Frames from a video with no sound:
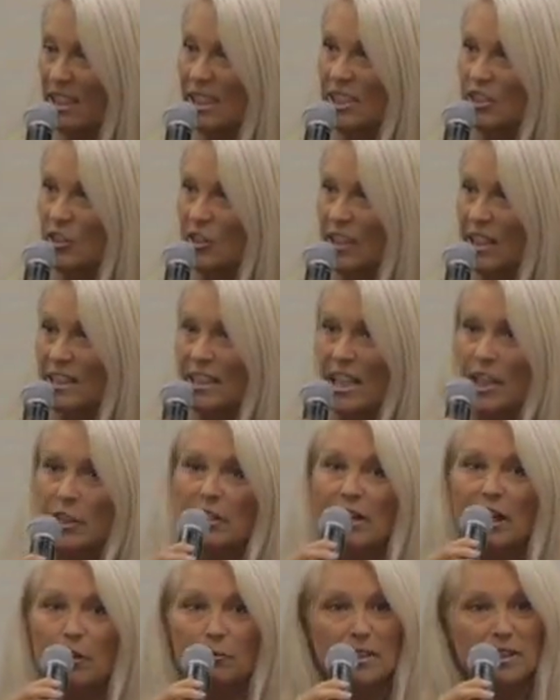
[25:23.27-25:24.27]
So guess how
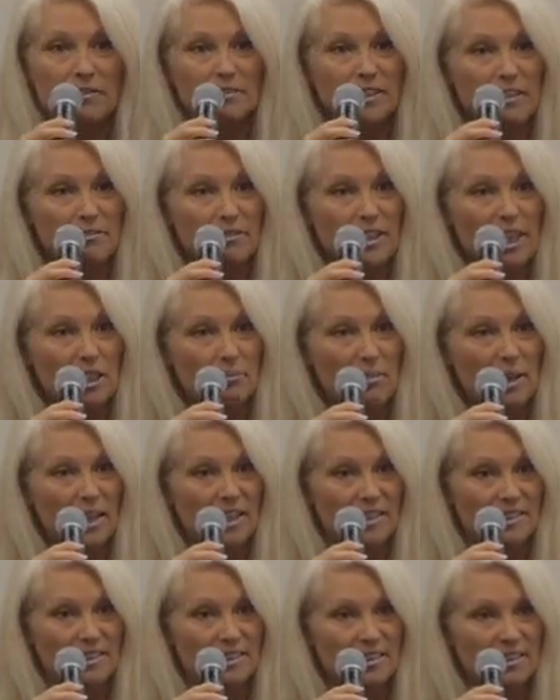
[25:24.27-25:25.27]
you get rid of left leg
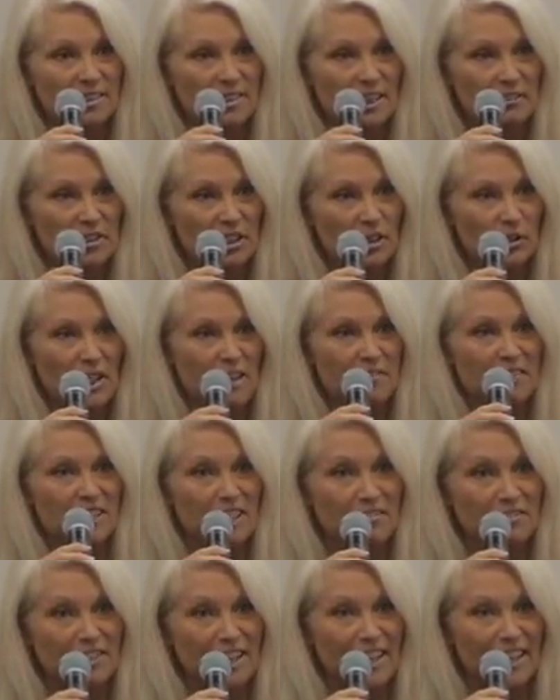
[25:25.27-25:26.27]
pain if you don't have a
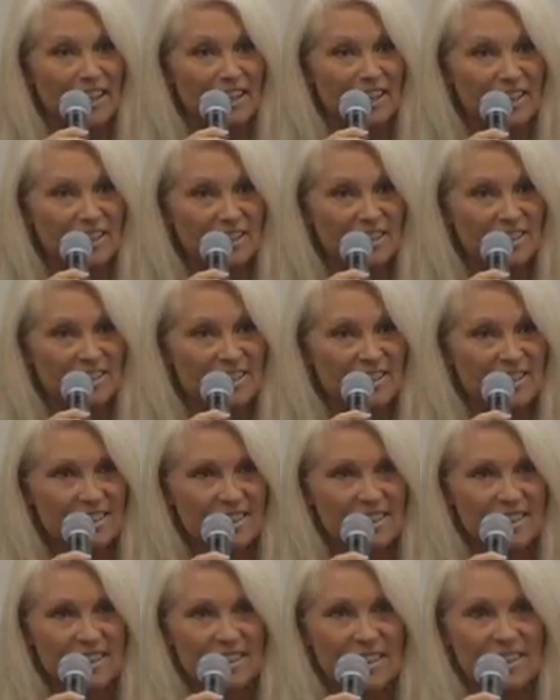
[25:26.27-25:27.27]
left leg?
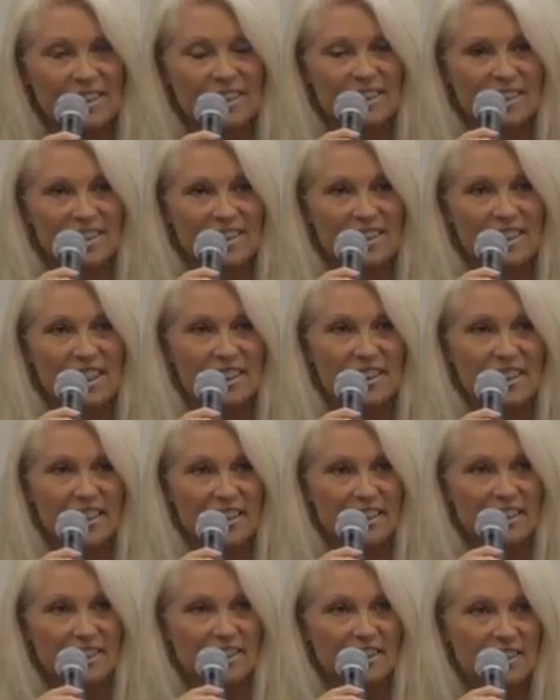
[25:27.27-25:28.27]
It's not
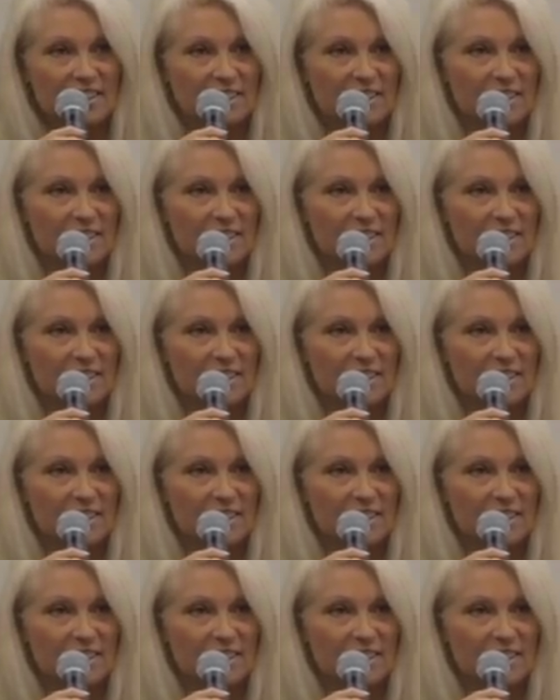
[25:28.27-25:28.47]
there.